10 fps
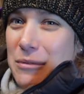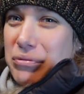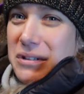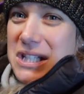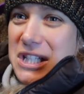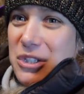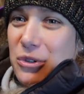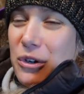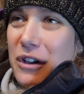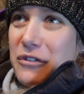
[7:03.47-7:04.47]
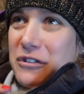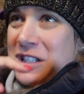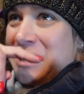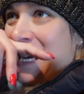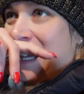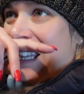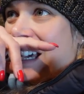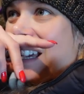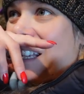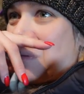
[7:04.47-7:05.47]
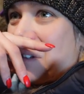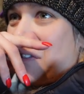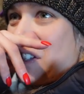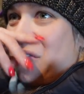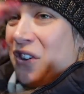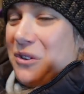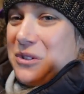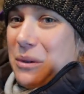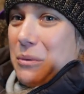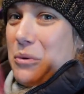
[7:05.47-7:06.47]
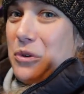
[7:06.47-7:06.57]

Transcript: Pretty sure I've already shared that in a previous vlog, so I will